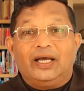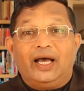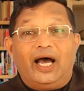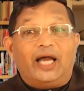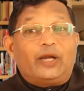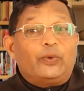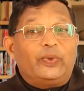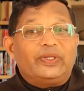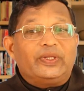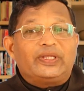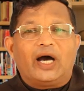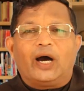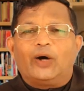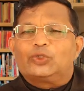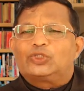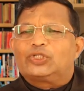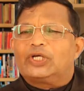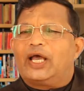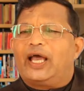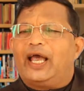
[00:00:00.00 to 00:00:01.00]
and
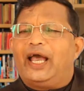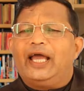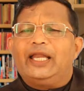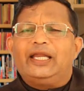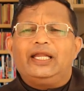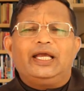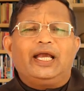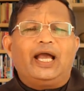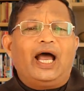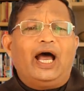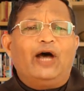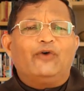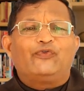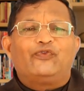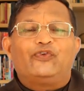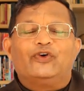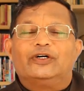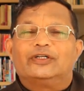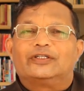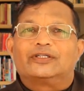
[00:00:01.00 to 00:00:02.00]
without any
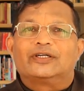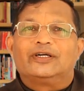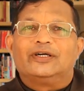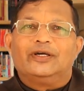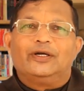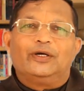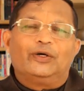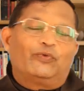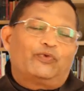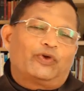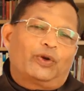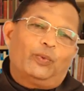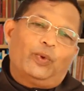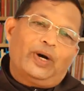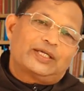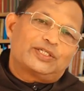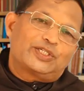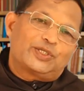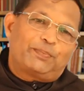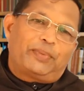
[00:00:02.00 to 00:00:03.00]
effort from
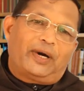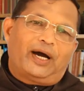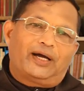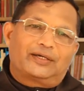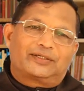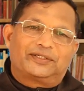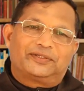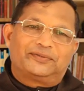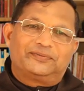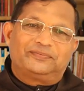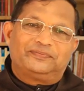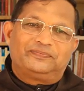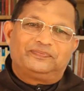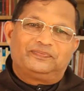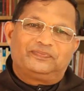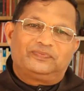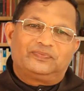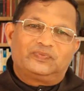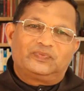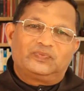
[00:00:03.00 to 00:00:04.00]
one's part.
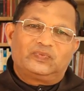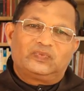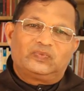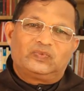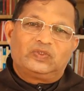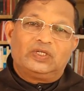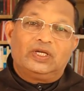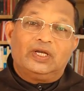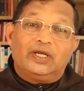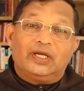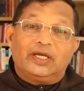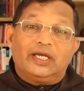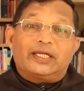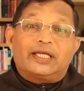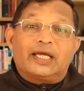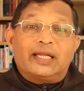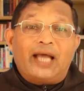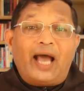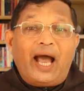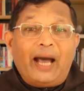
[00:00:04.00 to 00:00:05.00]
It
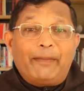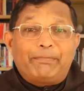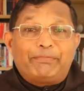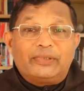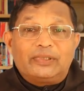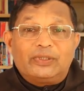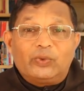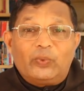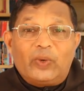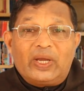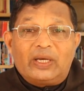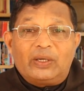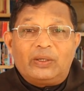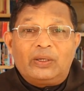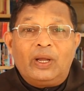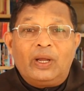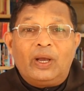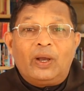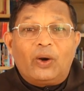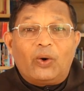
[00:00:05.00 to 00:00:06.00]
can happen
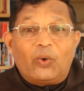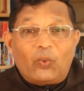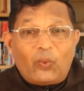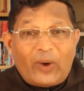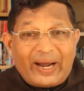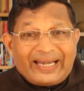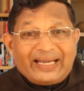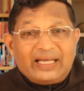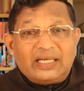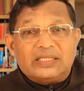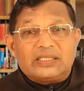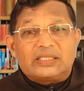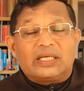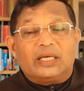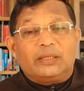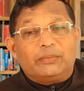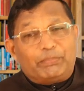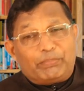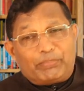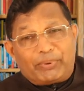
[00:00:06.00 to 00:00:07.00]
when one is
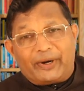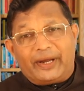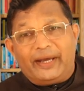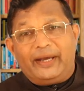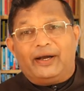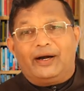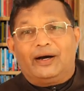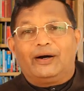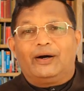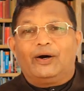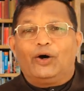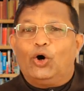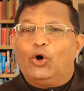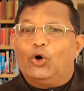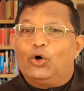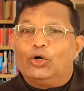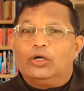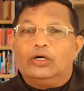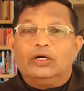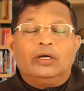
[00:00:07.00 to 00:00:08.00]
in prayer
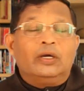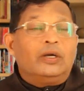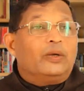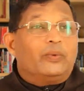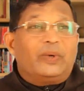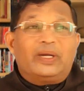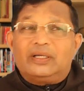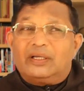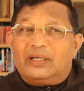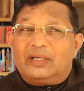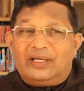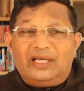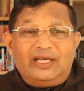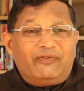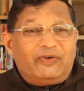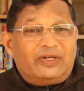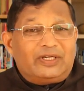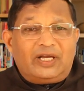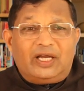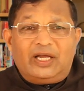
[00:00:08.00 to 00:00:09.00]
or when
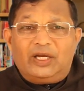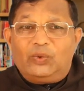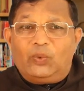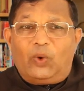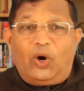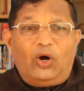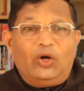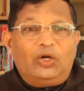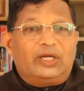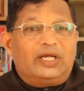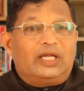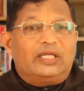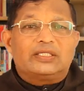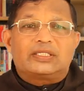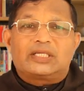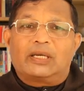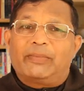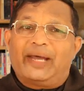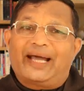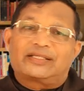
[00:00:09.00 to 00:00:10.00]
even involved in
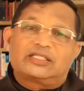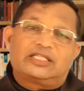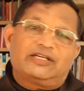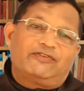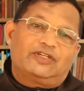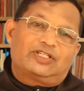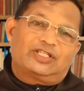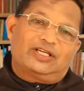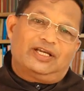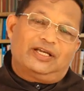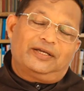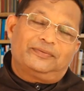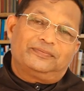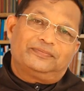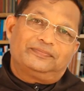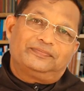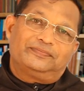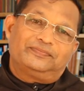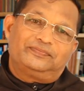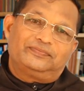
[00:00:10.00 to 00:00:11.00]
some activity.
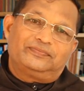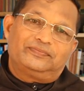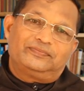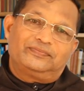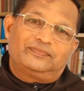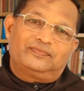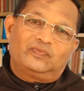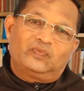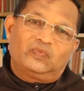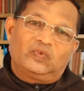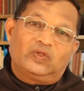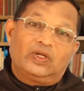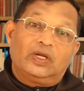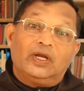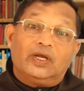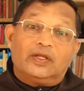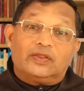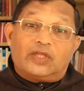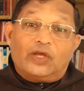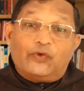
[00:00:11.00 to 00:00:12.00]

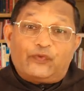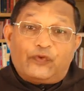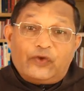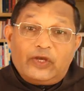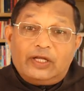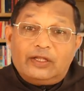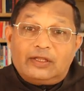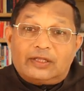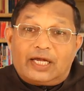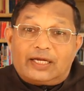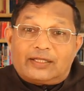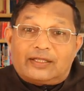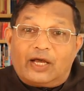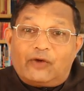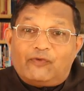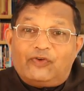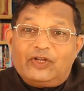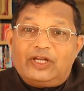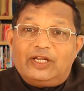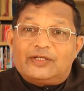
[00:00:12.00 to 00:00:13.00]
They feel that
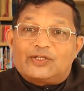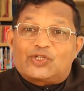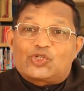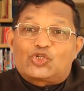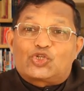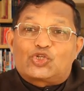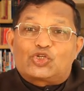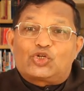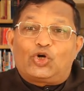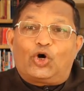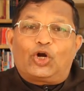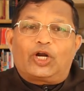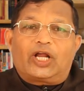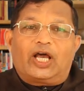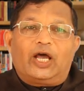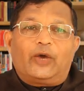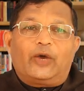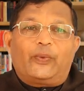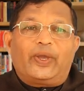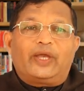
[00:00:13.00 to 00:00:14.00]
their will is drawn
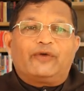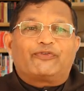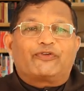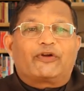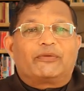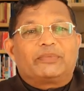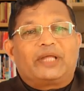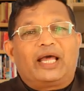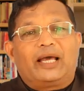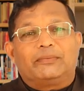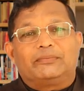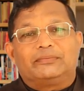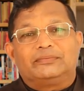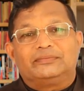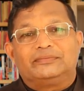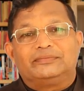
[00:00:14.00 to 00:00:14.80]
away from them.